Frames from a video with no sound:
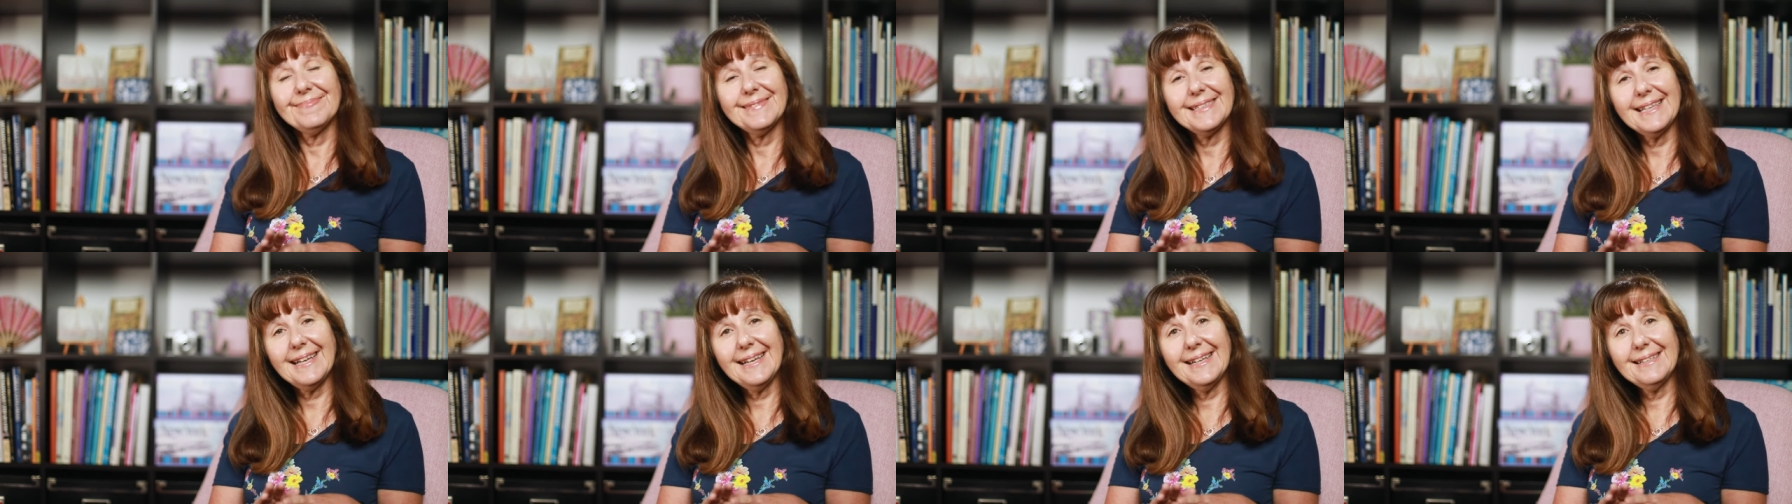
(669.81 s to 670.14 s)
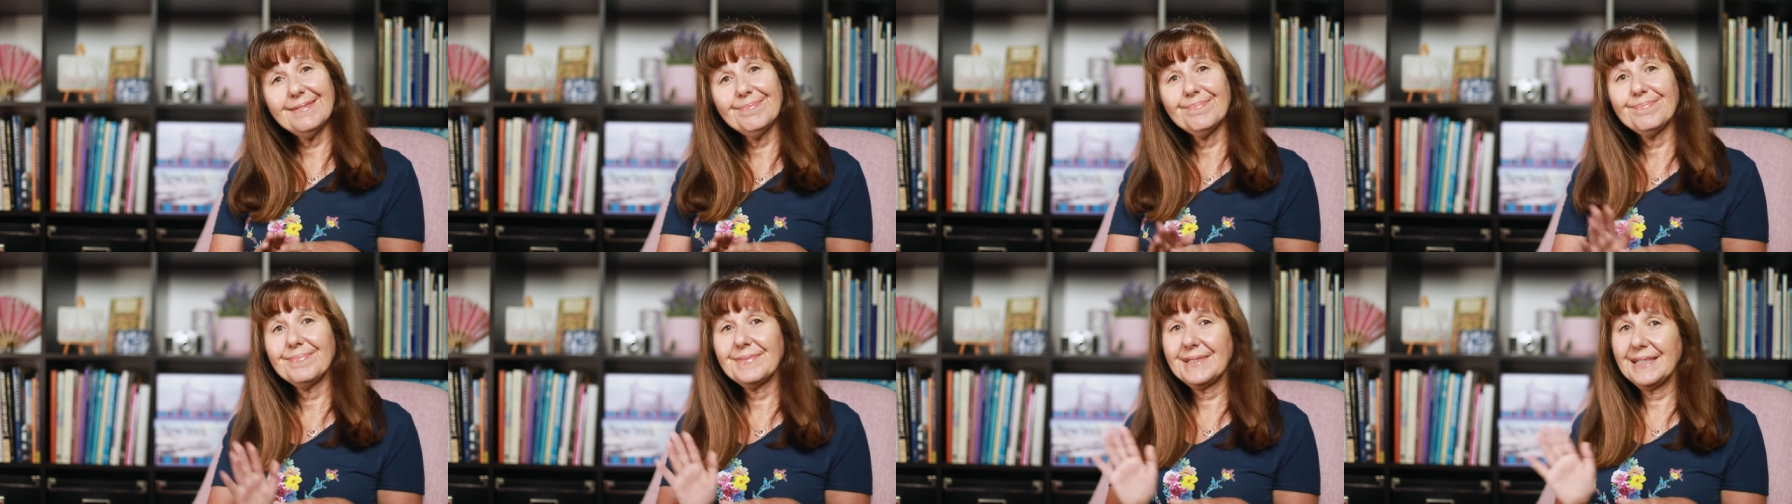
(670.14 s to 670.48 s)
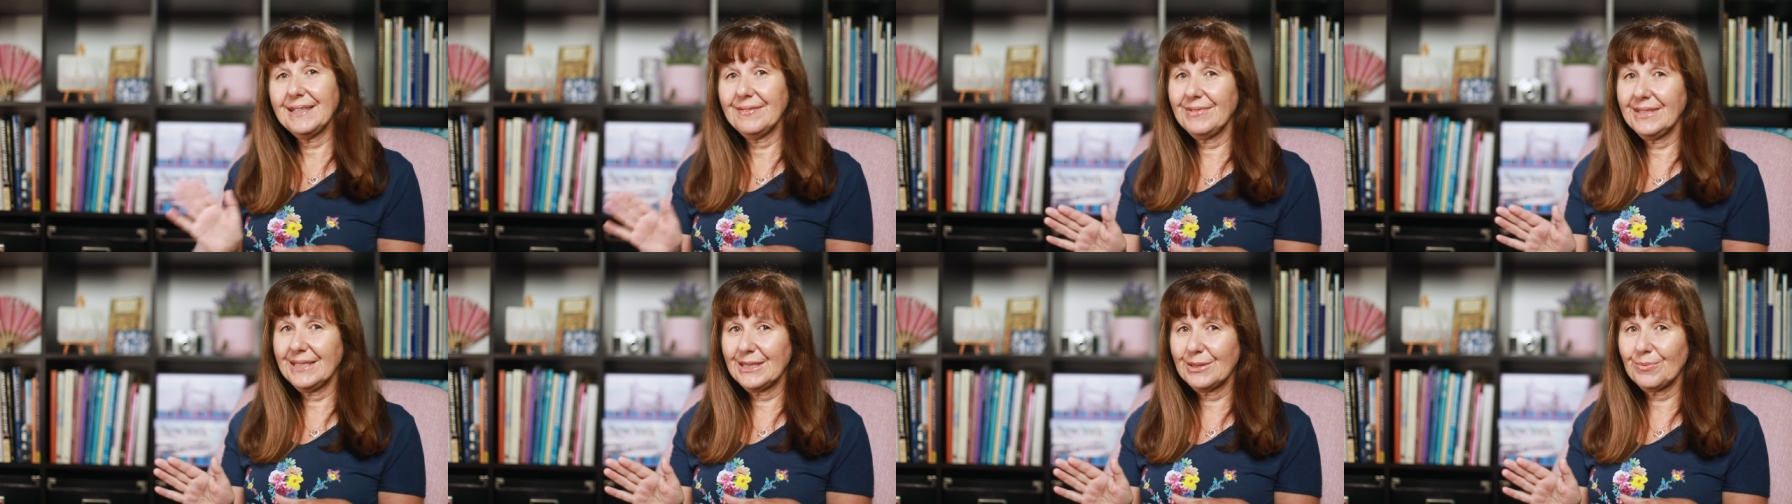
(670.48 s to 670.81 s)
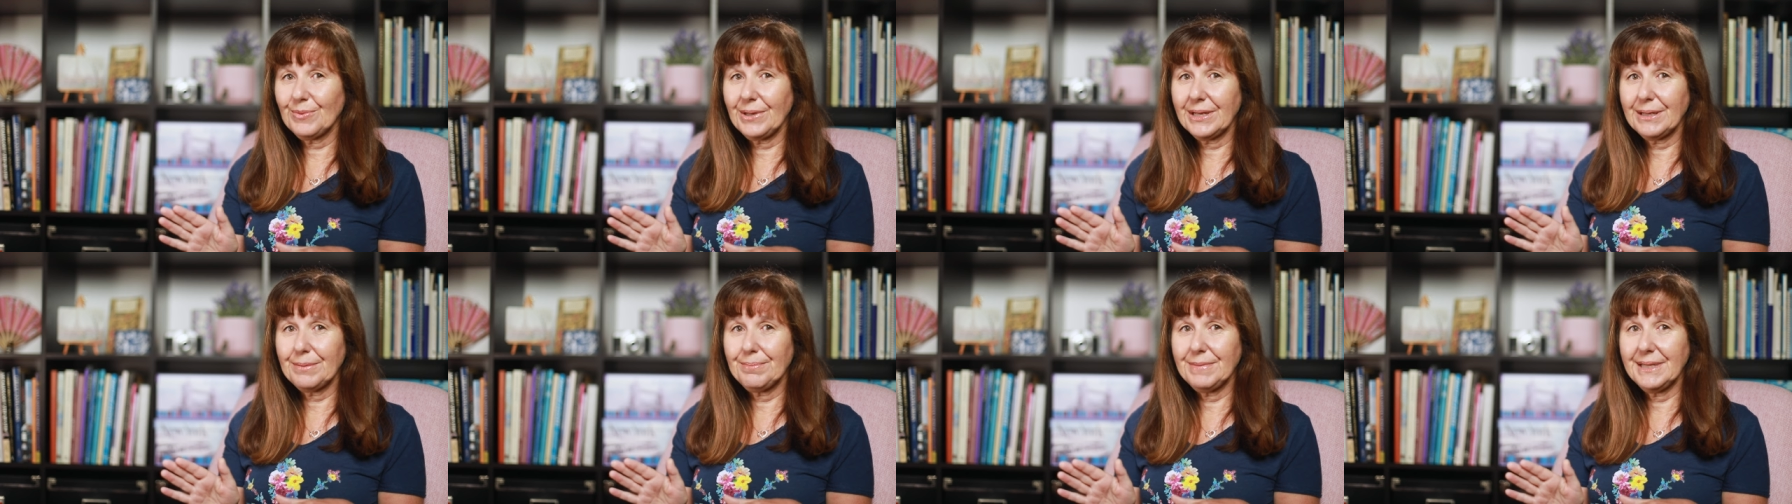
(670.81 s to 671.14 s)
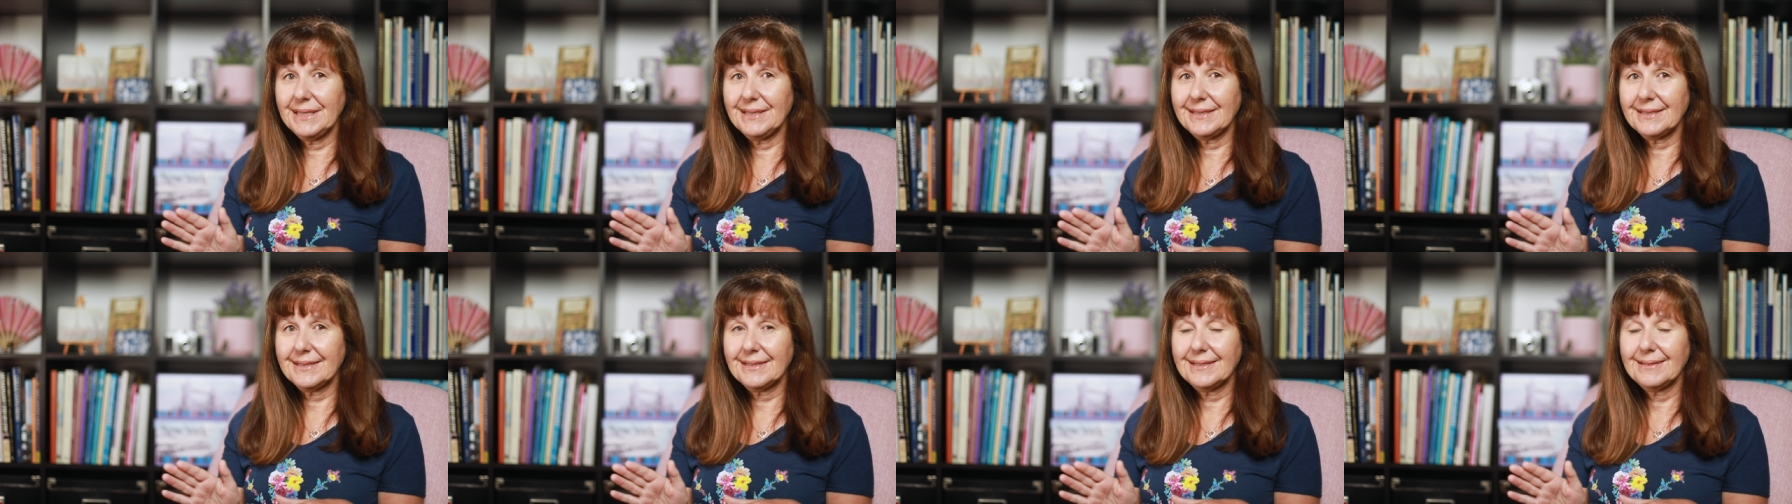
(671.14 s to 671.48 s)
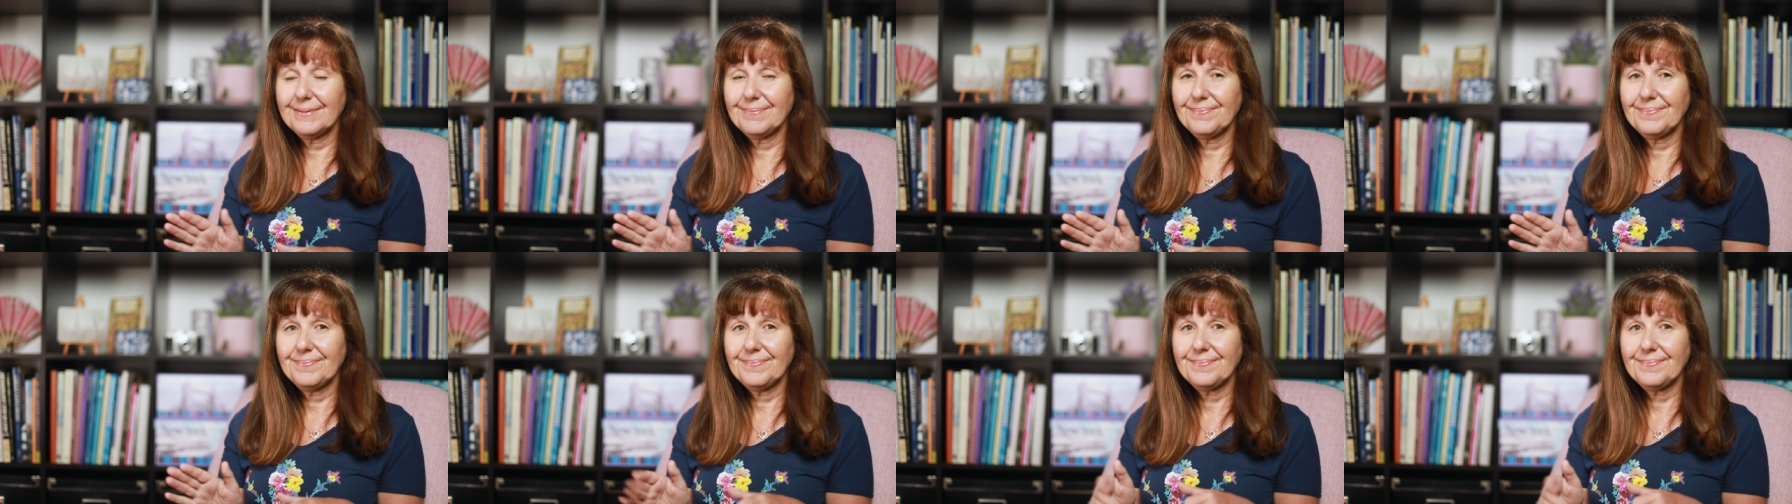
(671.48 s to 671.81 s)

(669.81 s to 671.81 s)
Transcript: then give this one a miss.